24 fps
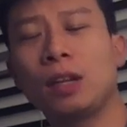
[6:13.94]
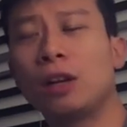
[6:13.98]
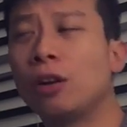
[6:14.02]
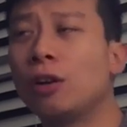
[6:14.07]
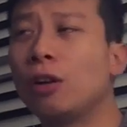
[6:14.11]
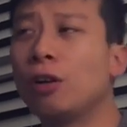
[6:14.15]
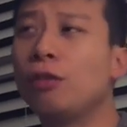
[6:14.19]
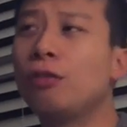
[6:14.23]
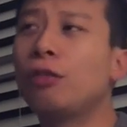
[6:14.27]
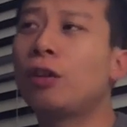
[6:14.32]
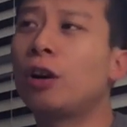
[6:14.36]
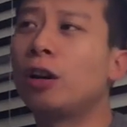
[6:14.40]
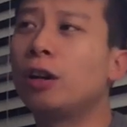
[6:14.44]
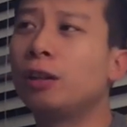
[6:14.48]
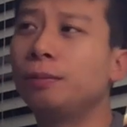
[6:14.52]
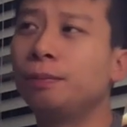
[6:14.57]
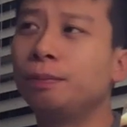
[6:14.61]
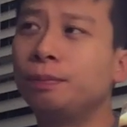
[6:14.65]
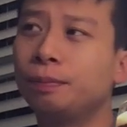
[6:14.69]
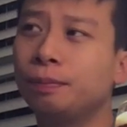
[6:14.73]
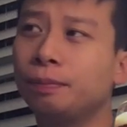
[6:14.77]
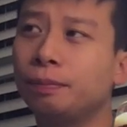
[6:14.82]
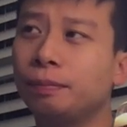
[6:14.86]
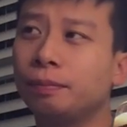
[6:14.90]
Overall,
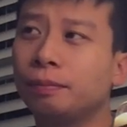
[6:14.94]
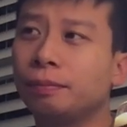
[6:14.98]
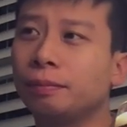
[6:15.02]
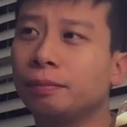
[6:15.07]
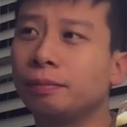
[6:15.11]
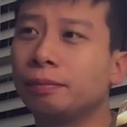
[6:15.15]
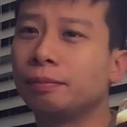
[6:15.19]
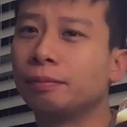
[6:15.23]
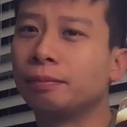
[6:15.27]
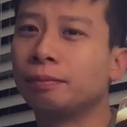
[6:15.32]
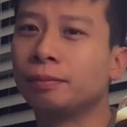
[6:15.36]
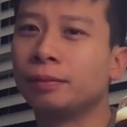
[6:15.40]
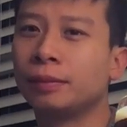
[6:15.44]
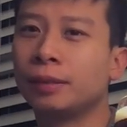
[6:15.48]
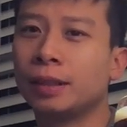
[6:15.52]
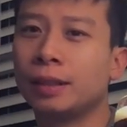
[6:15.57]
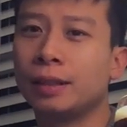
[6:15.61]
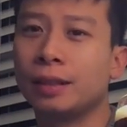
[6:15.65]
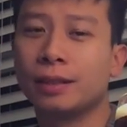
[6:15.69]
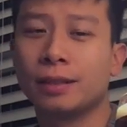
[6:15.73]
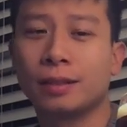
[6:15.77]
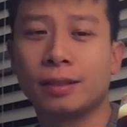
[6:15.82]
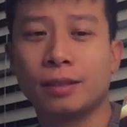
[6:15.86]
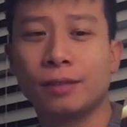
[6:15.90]

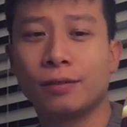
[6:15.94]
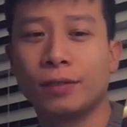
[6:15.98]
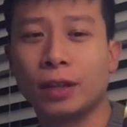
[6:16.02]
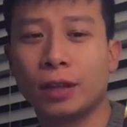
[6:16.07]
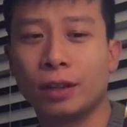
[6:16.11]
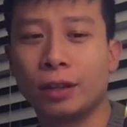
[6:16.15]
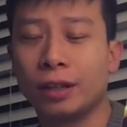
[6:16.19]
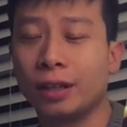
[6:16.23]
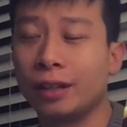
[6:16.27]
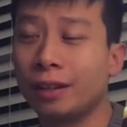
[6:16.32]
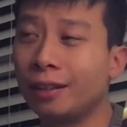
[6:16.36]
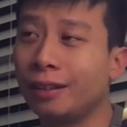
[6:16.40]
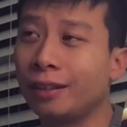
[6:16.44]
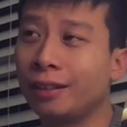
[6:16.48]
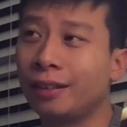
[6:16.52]
this is a very,